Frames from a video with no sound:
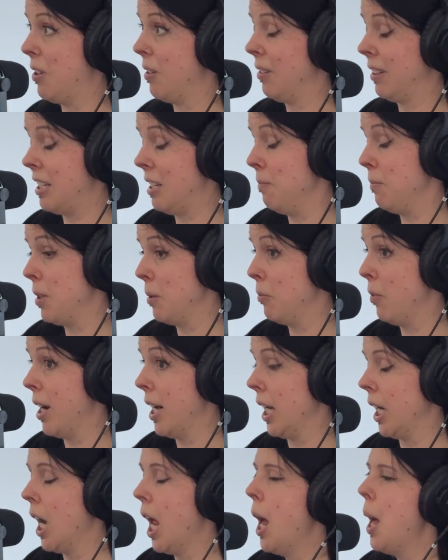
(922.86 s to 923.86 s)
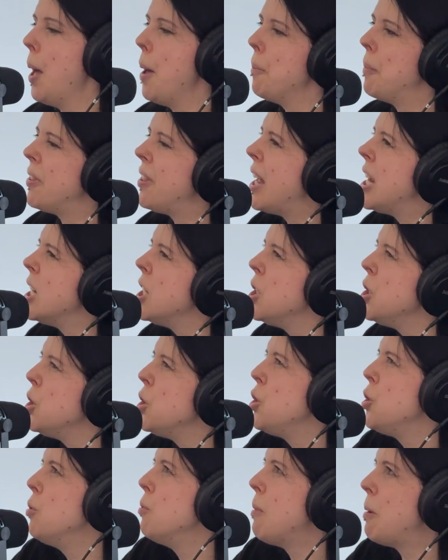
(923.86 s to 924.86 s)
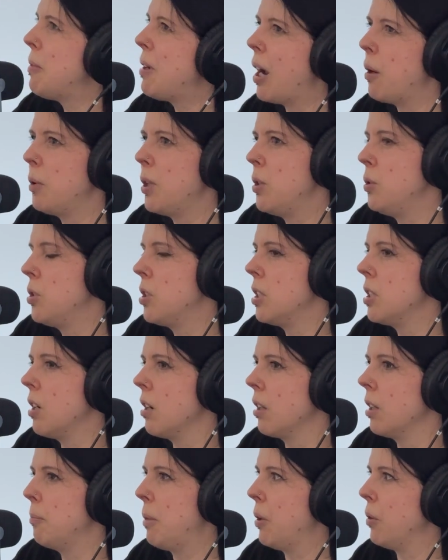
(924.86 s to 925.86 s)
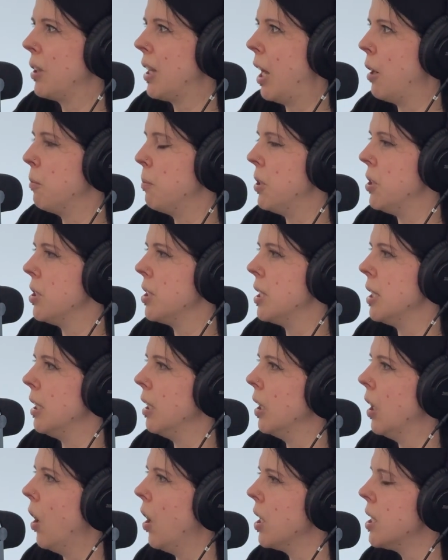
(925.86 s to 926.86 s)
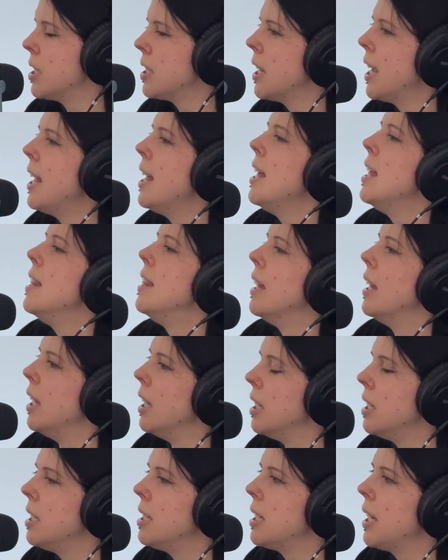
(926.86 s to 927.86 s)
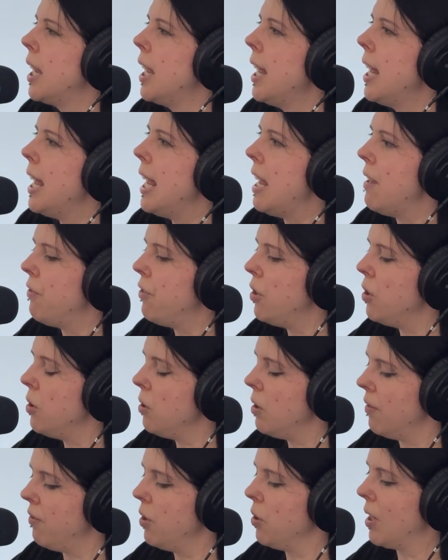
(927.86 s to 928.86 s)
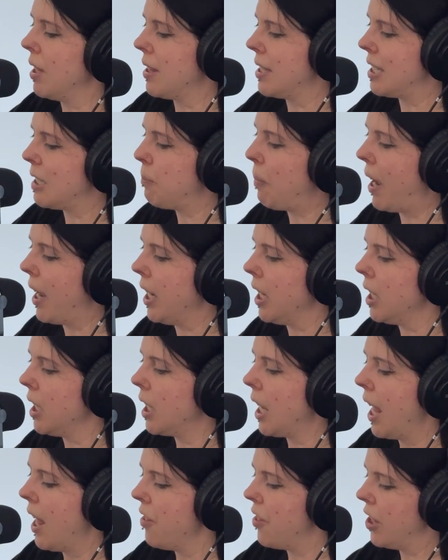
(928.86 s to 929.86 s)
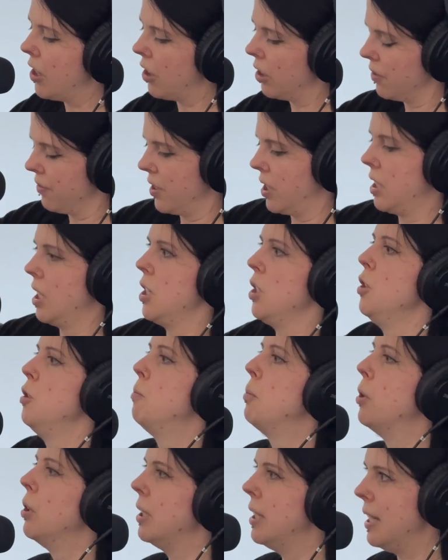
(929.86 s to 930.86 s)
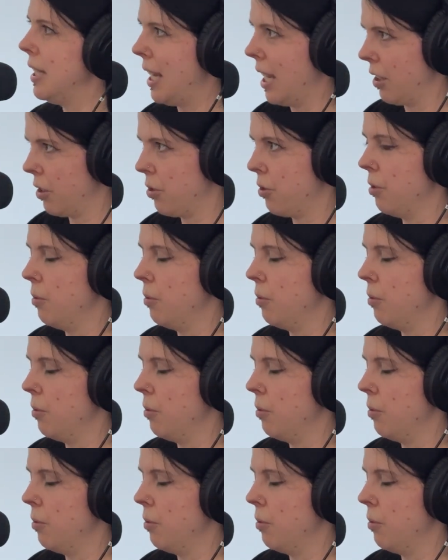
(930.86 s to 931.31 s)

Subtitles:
keep them running. But then you remember how we used to talk about cloud bursting a lot, that if you get the spike, then all of a sudden you pull in the extra